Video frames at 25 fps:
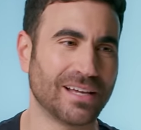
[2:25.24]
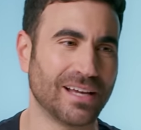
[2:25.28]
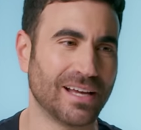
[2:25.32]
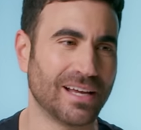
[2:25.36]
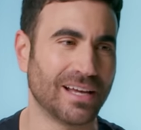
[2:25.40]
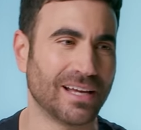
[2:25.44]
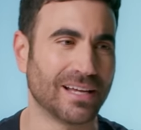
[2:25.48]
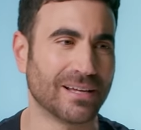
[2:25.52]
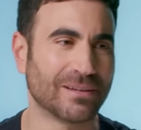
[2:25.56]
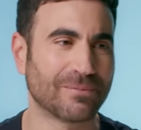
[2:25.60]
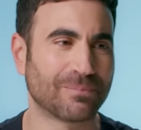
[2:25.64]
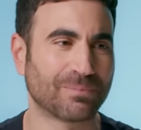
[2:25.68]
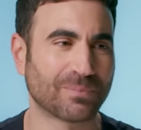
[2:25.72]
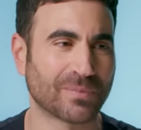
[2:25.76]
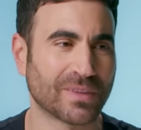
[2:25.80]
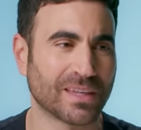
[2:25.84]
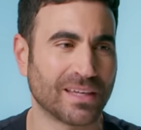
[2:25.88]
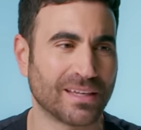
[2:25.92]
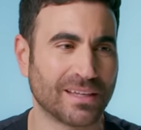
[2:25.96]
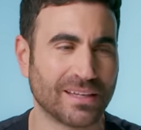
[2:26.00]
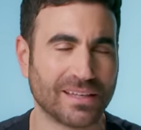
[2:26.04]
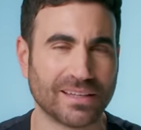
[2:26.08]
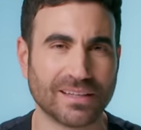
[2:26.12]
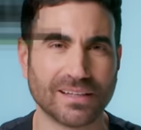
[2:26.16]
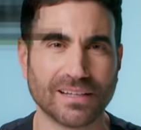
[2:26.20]
uh,
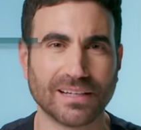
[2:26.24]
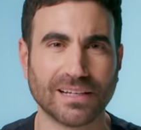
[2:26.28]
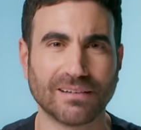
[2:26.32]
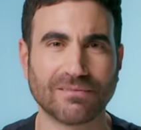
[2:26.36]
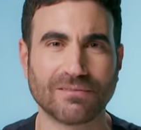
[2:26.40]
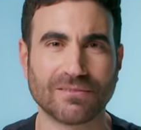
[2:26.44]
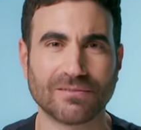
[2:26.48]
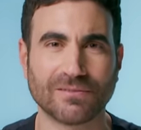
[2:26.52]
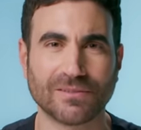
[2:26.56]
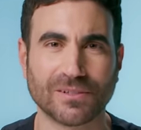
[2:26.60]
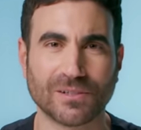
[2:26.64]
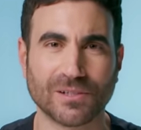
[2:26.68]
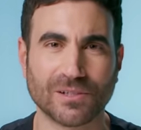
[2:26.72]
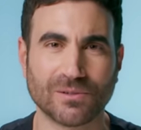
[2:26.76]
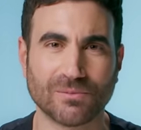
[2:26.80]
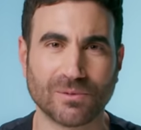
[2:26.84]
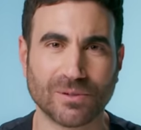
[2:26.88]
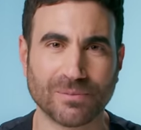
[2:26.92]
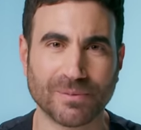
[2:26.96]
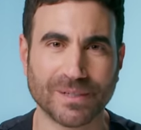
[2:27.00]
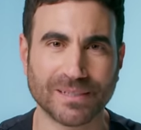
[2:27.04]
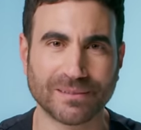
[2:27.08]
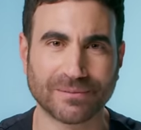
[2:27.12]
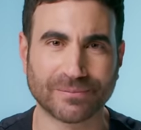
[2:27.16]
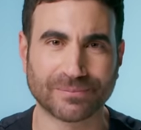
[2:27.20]
the love of a good
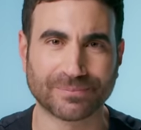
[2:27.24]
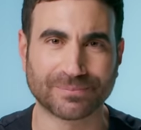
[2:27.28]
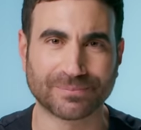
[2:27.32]
woman.